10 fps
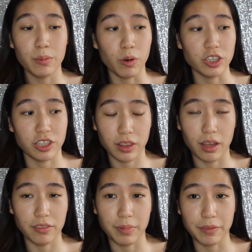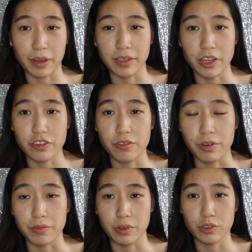watch a lot of my foundation
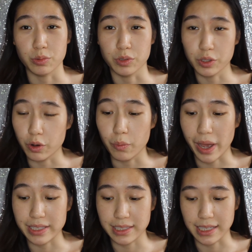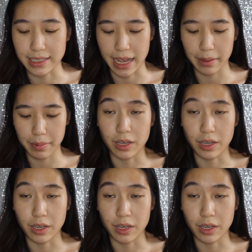reviews, you would know my skin type,